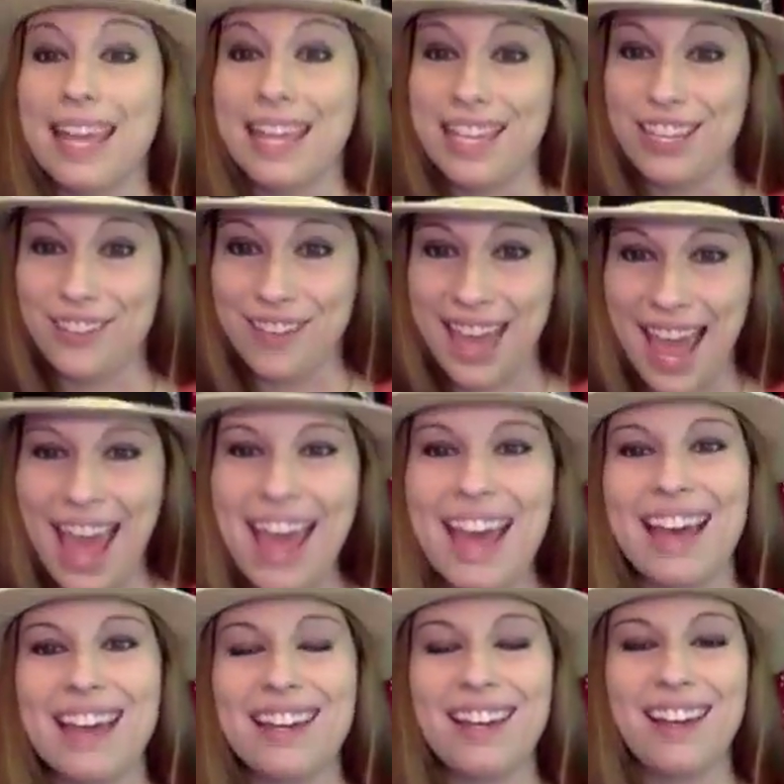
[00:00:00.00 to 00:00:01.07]
You
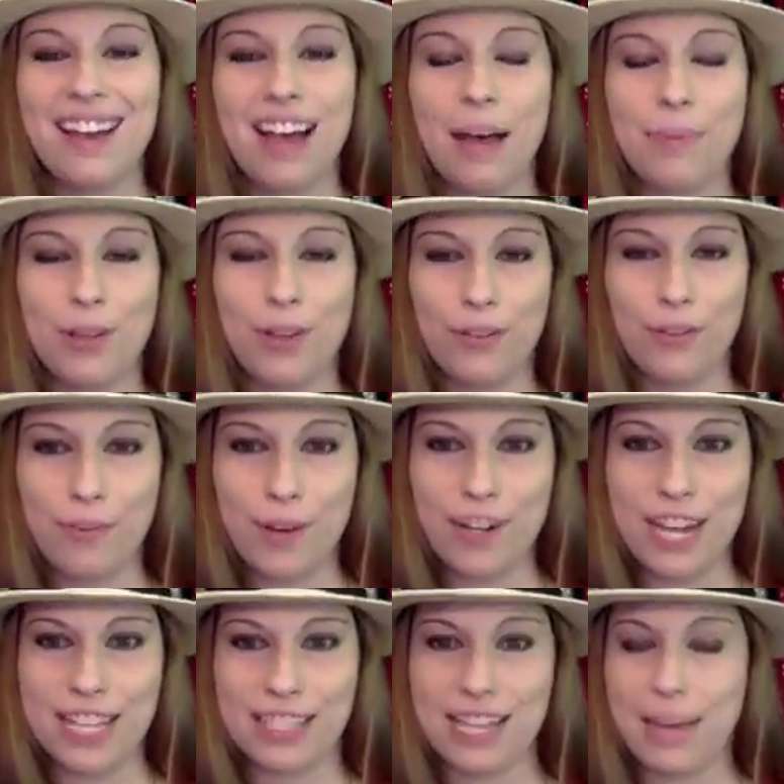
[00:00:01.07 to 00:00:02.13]
can upload it from your
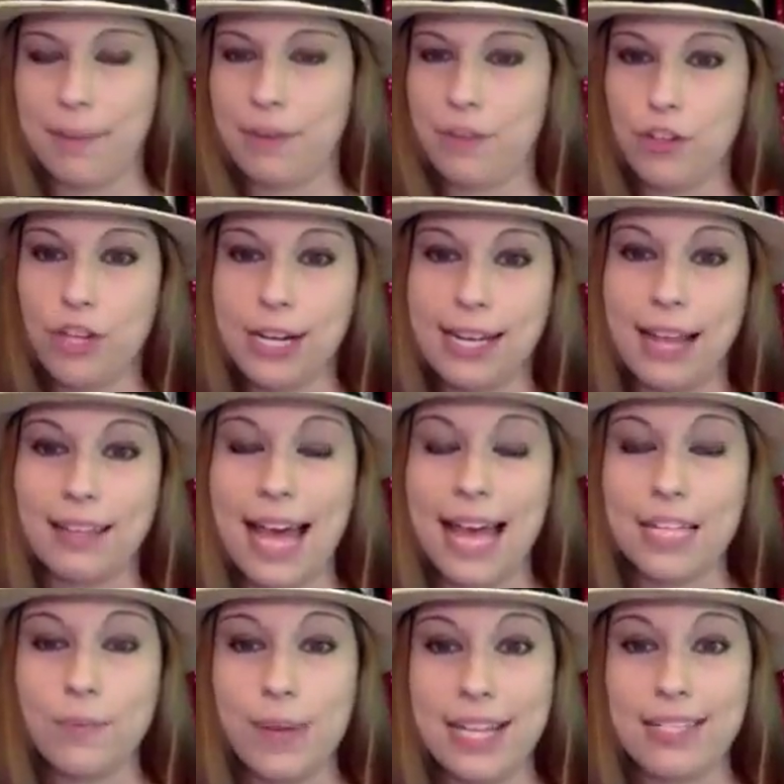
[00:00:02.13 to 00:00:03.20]
desktop. And if you checked out
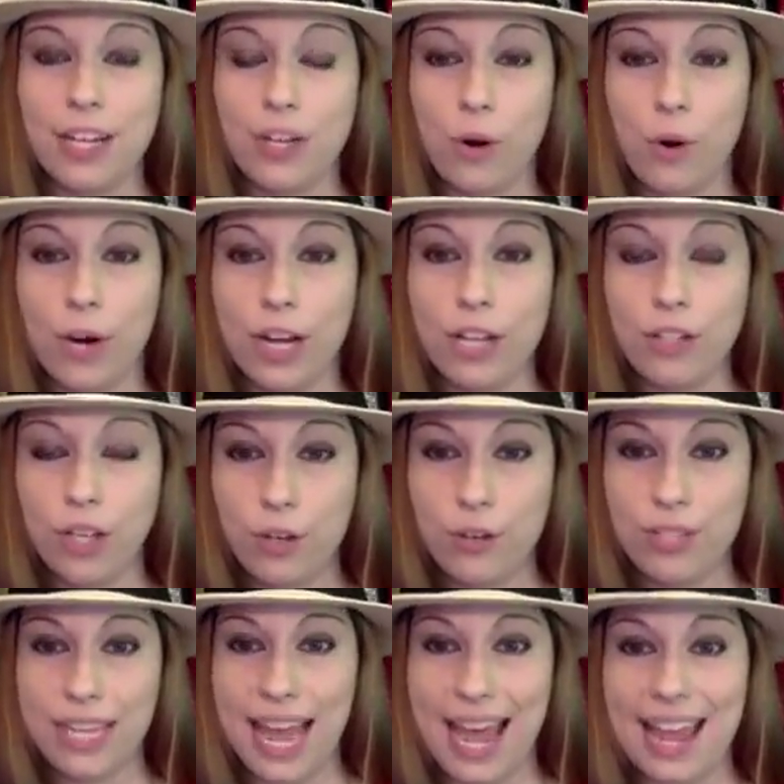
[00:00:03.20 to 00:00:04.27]
last week's Tutorial
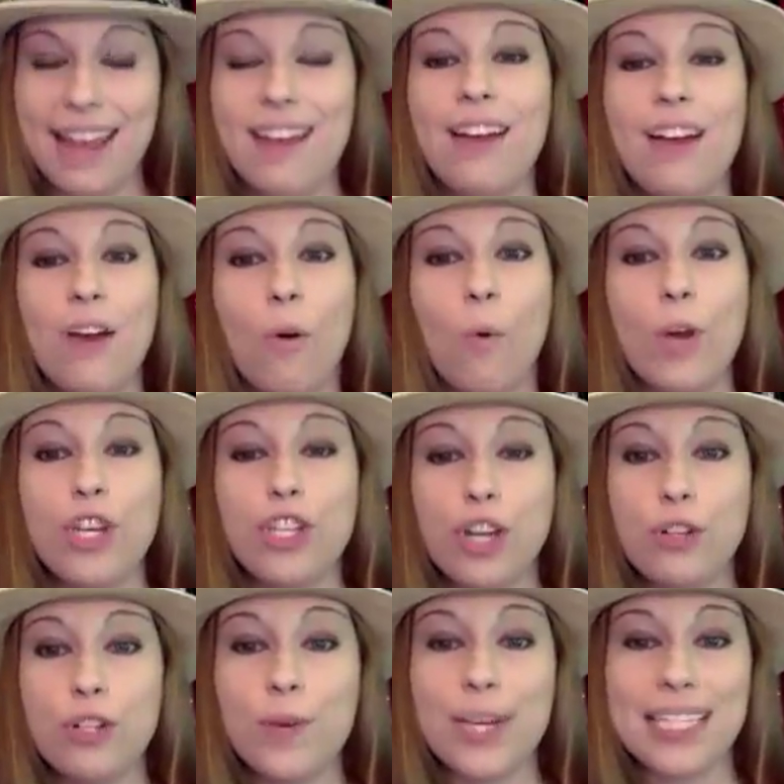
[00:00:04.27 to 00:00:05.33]
Tuesday, we
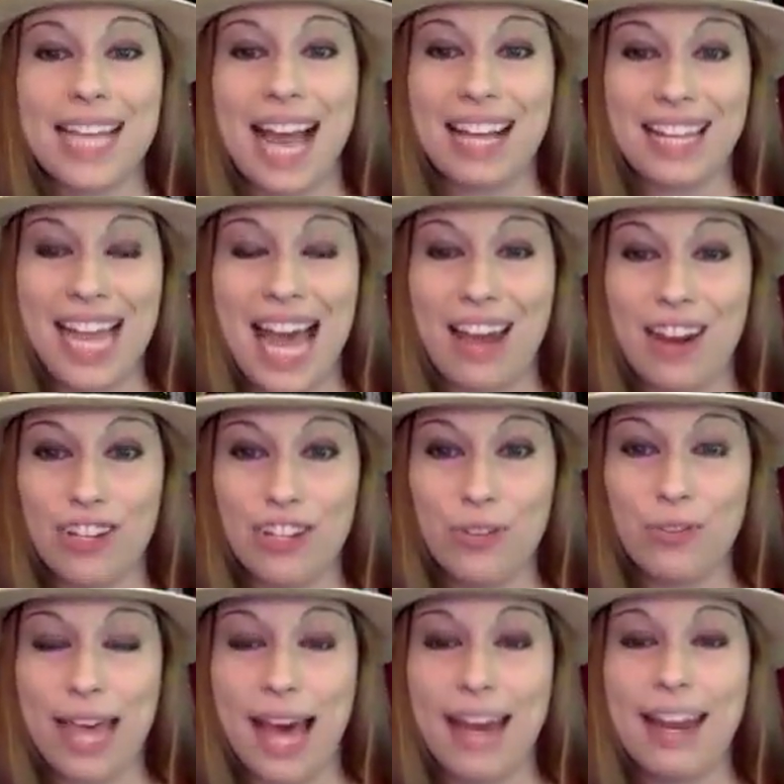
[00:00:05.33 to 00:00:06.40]
showed you exactly how to
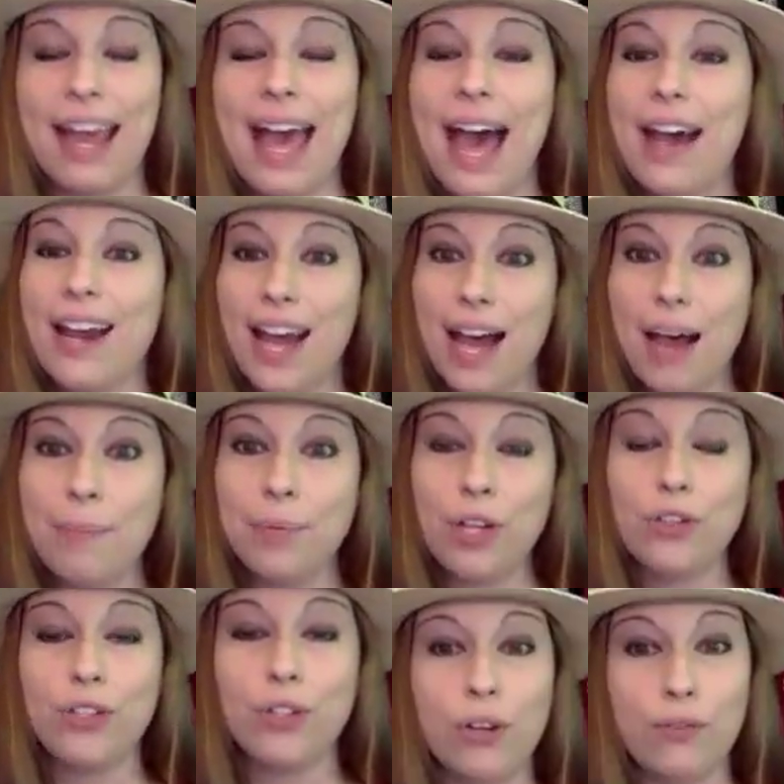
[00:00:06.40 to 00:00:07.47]
do that, how to
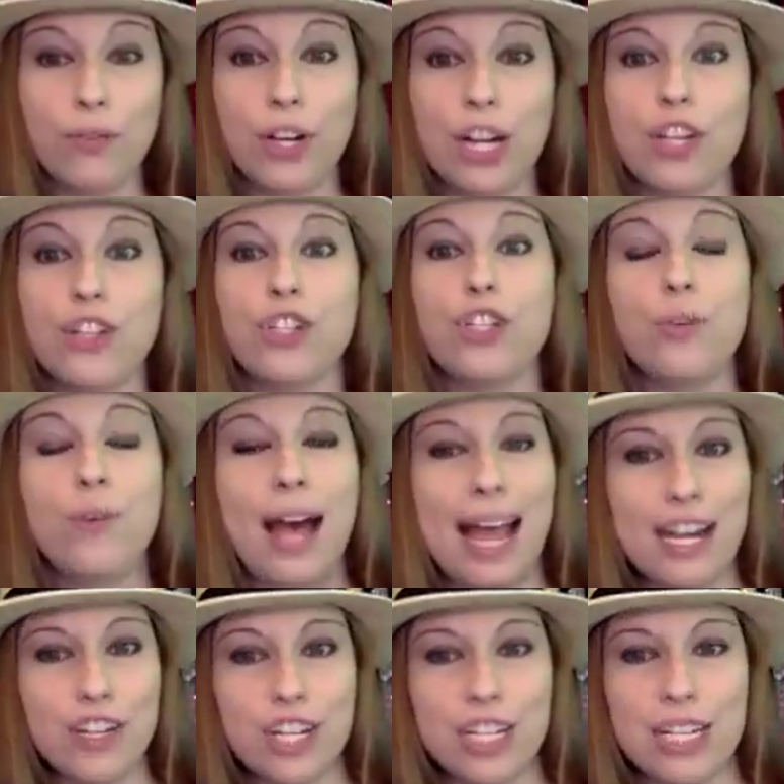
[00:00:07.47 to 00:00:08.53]
upload footage to
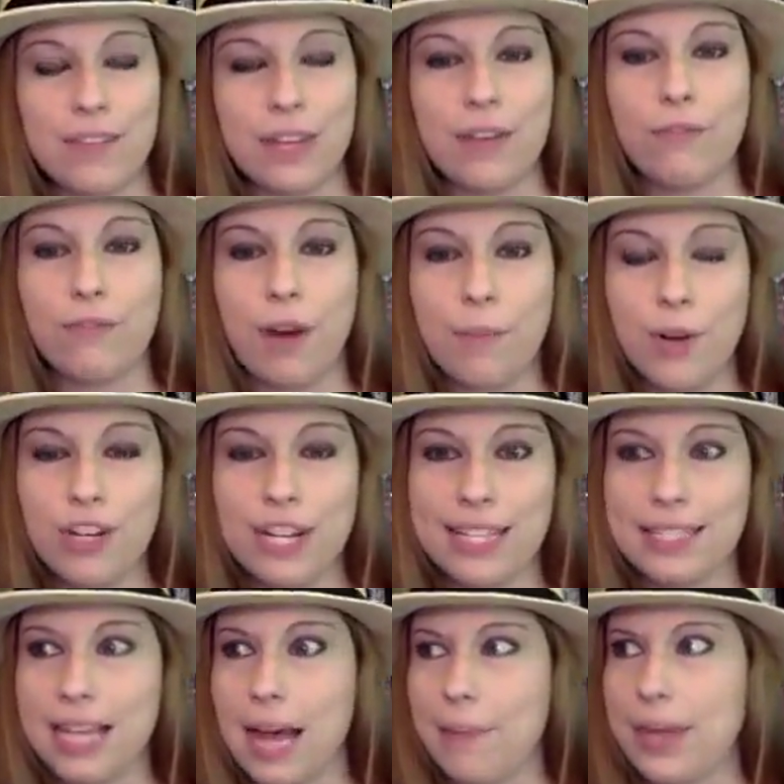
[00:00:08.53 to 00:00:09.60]
IGTV from your
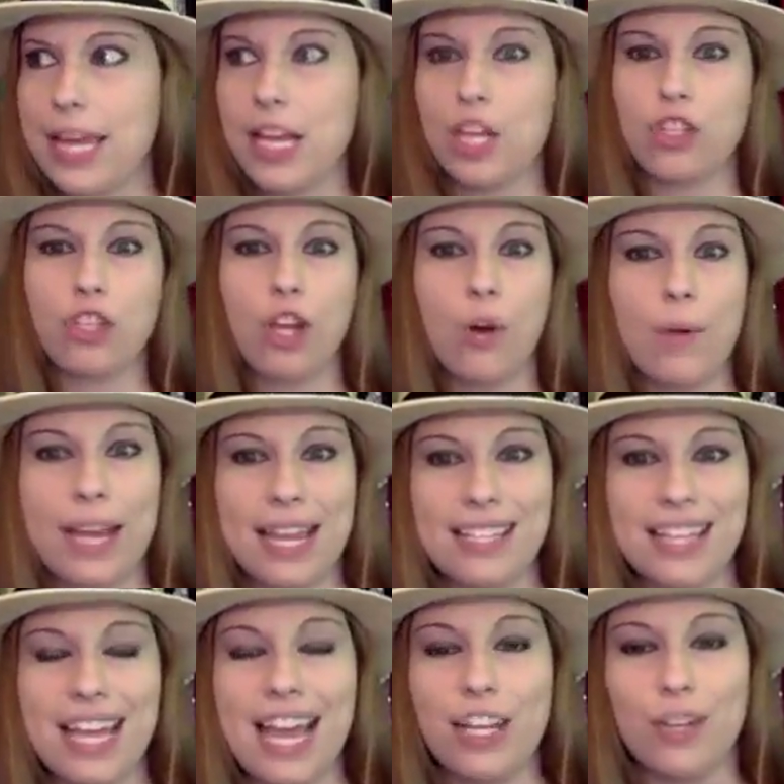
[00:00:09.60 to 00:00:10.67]
desktop. It is so
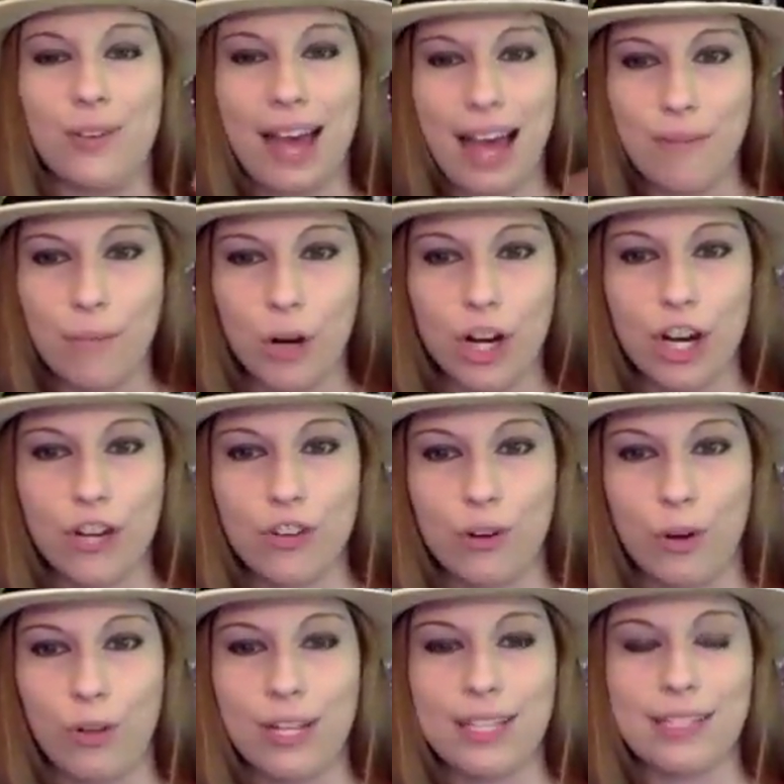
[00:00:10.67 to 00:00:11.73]
easy and you have more
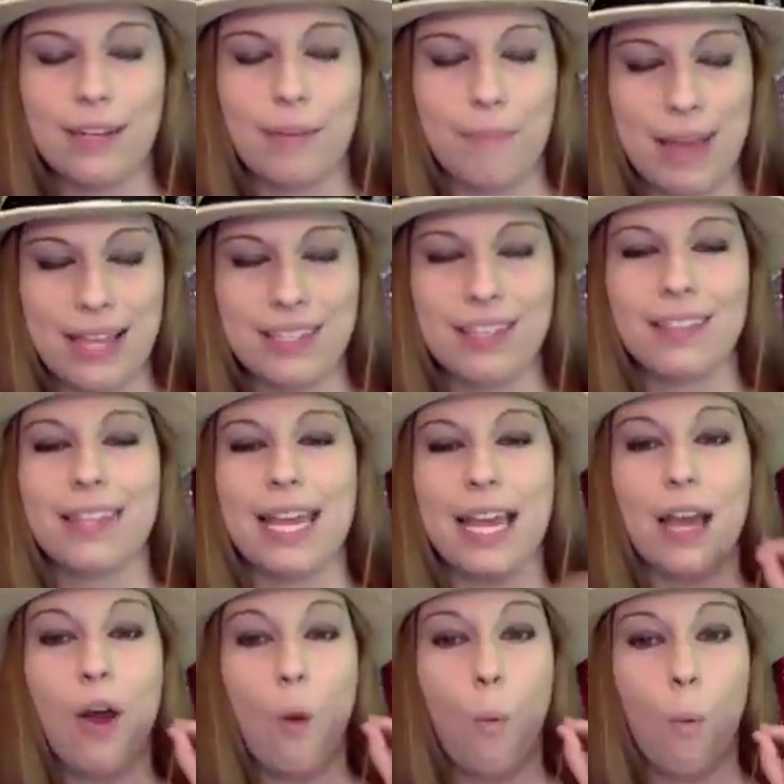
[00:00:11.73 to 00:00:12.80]
control. It's an amazing
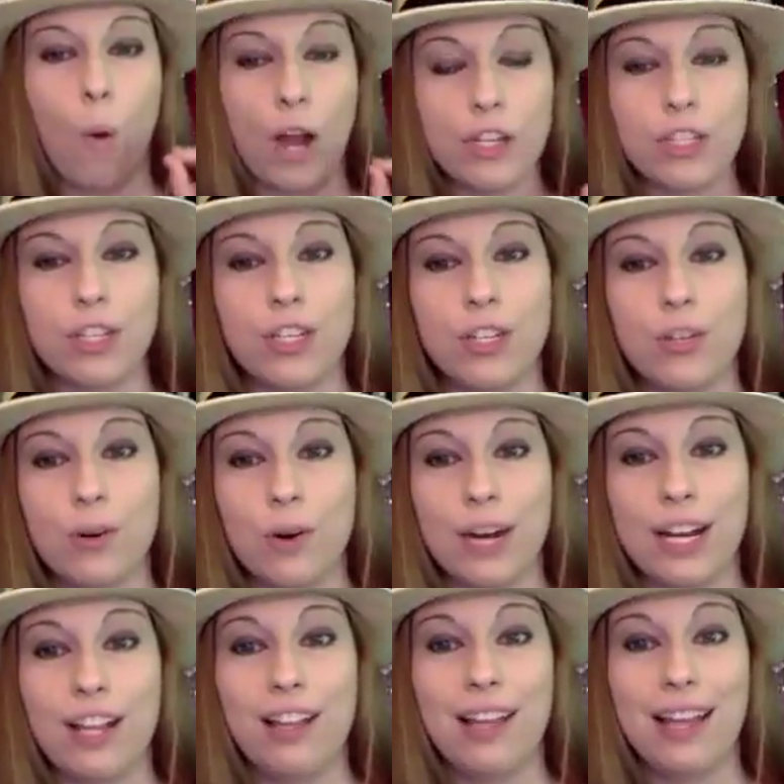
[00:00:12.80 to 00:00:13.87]
thing. Watch the
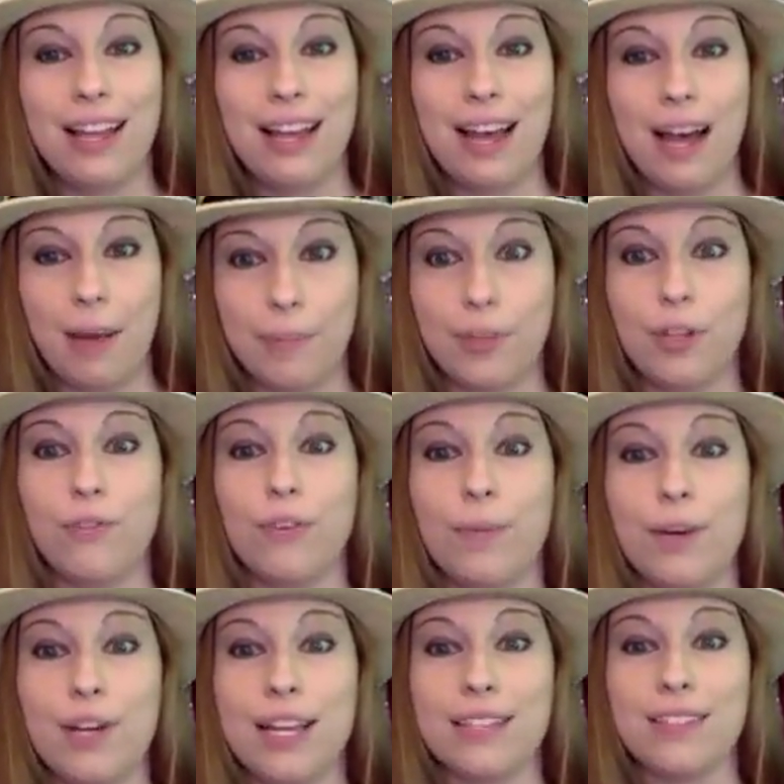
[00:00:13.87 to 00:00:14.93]
tutorial, upload from
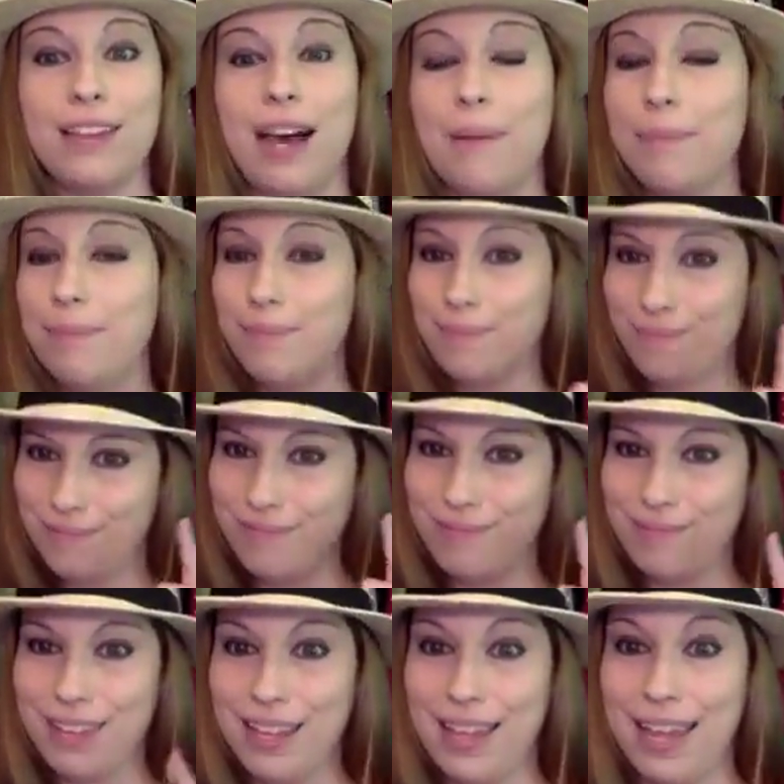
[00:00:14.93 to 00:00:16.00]
your desktop.
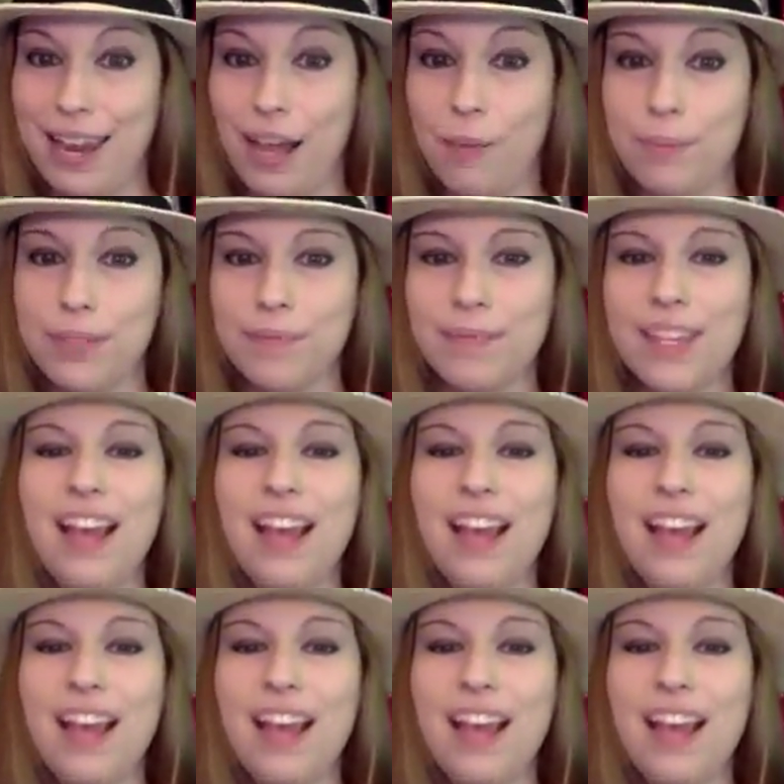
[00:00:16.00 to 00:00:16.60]
It helps.